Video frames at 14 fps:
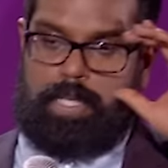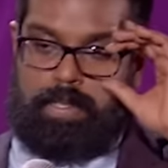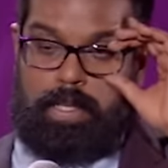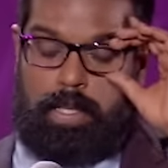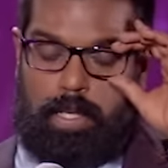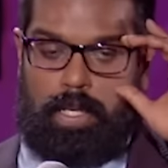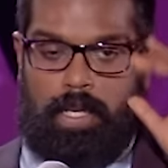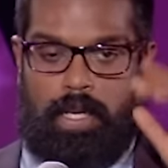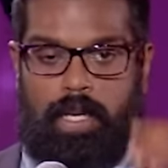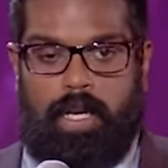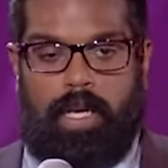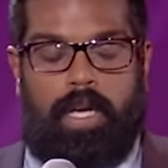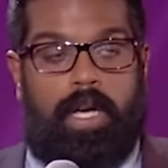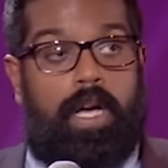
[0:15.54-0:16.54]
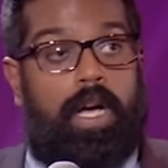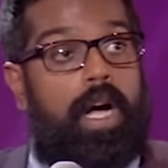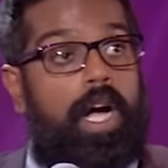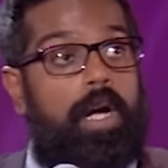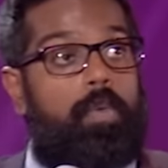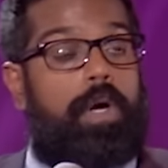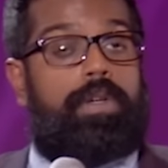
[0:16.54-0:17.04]
it.
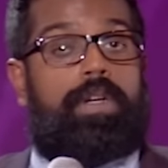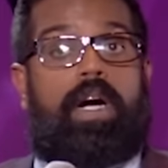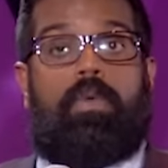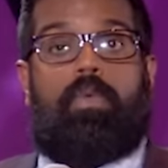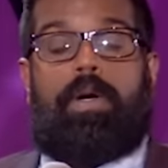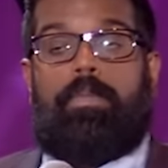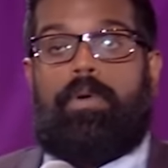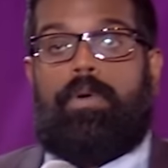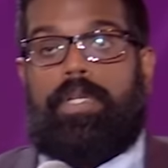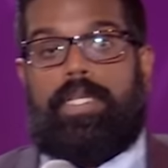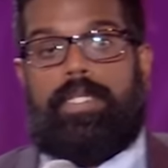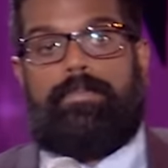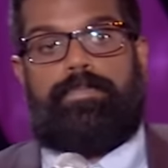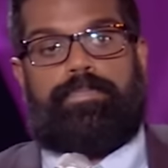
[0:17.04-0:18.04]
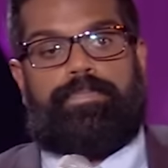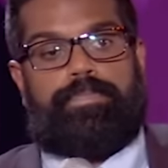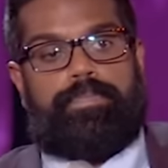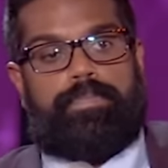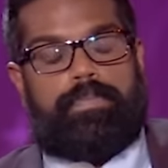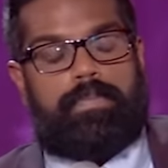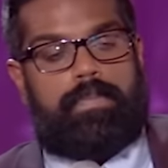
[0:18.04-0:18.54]
I woke up one morning,
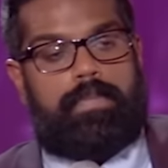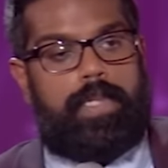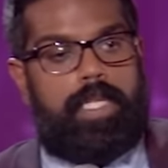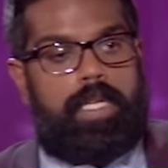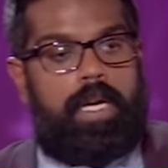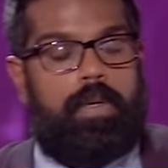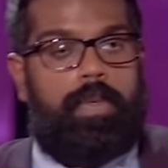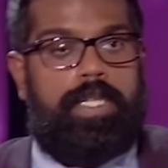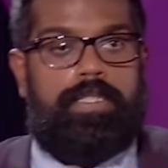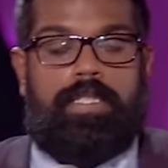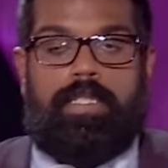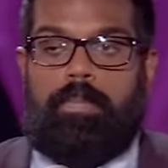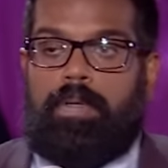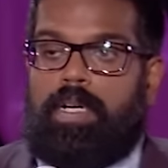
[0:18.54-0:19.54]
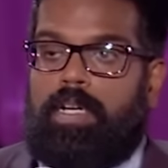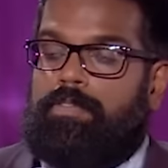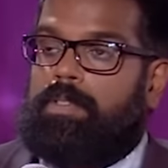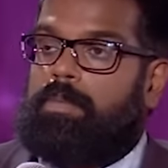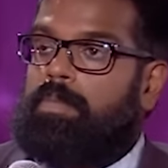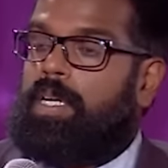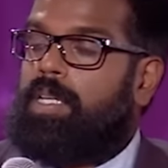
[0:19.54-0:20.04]
I went to the
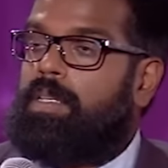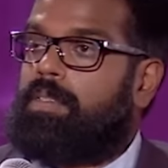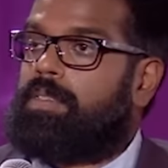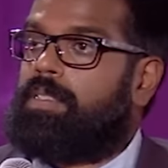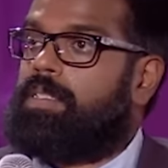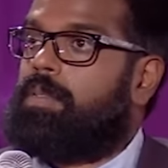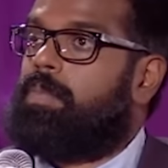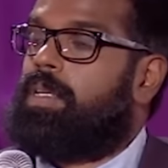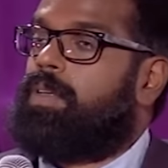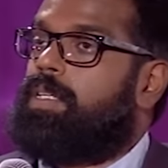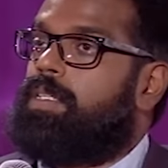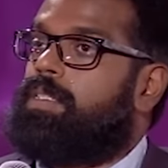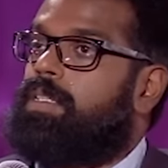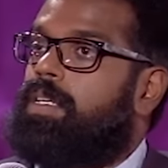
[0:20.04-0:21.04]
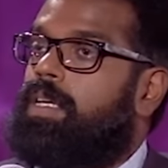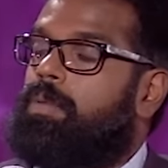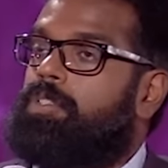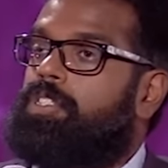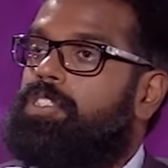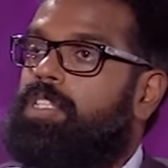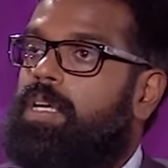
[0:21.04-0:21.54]
bathroom, I looked in the mirror, I
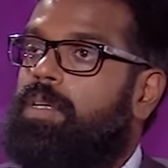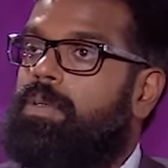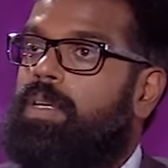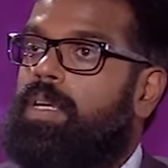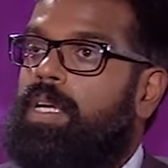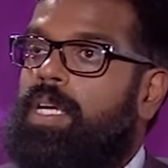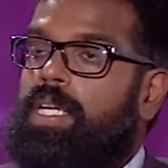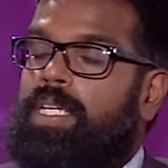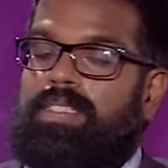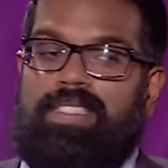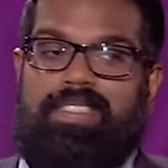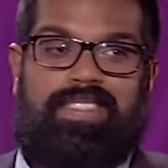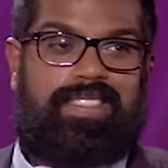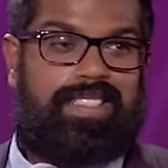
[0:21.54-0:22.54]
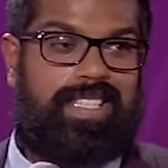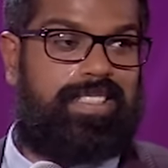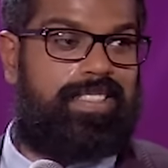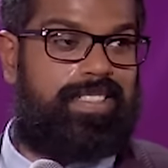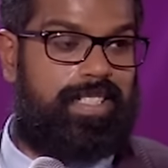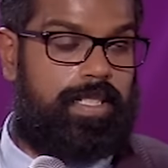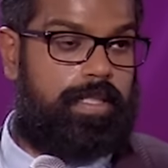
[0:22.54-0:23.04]
was so
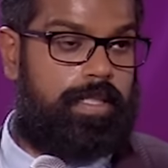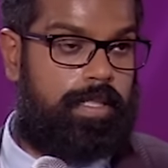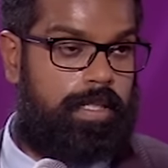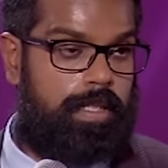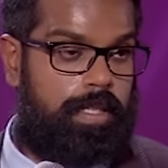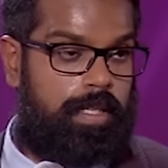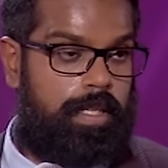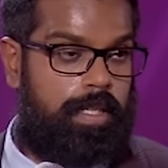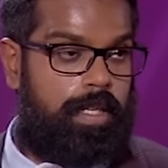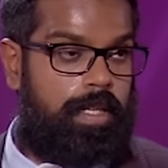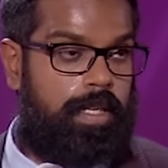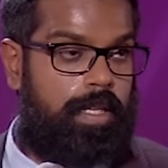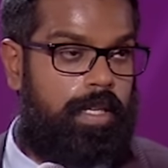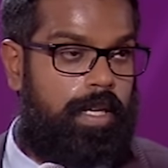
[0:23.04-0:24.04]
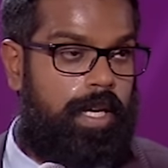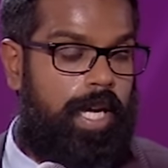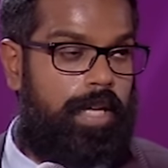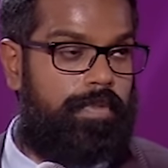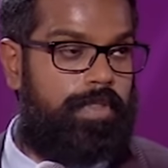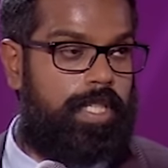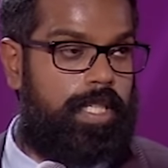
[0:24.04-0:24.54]
disgusted
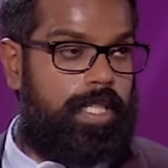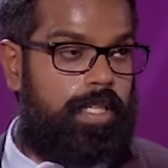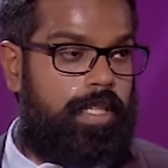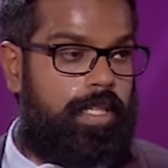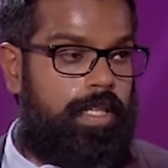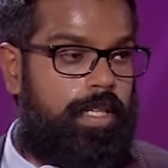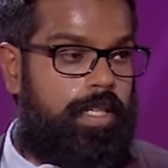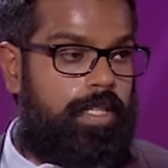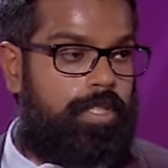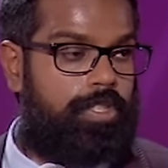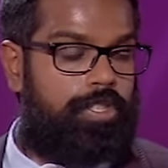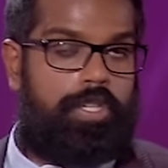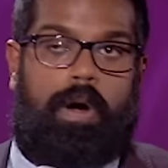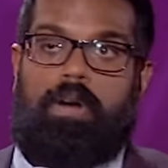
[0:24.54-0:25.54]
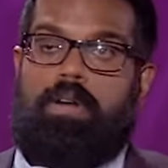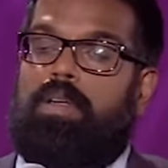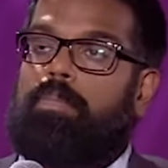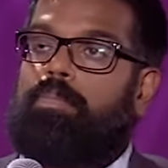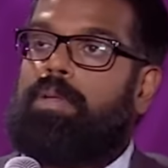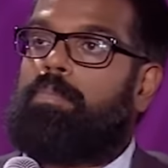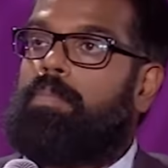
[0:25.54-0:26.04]
at the
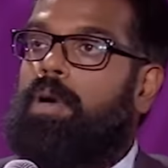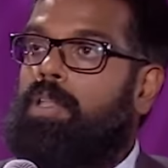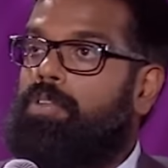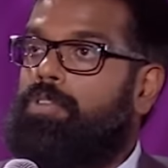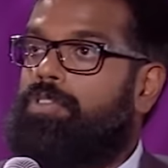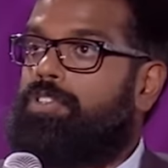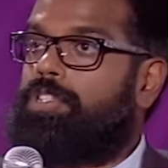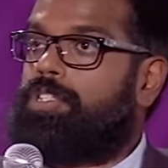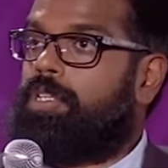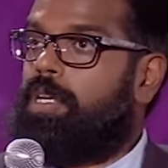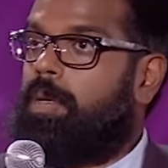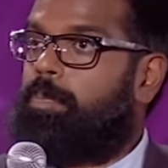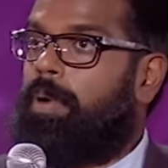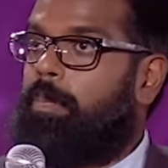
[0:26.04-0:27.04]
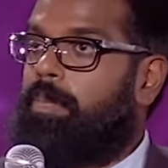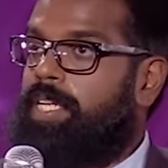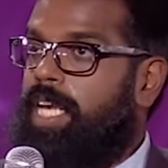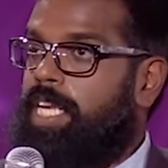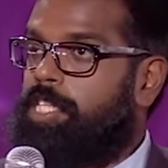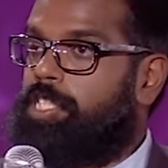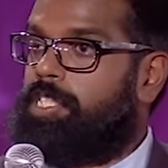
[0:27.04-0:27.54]
chocolate blancmange
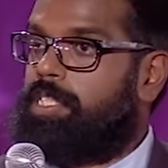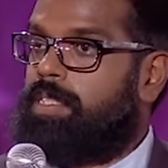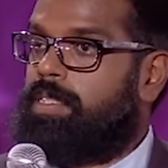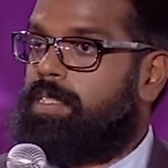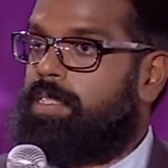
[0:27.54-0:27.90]
abomination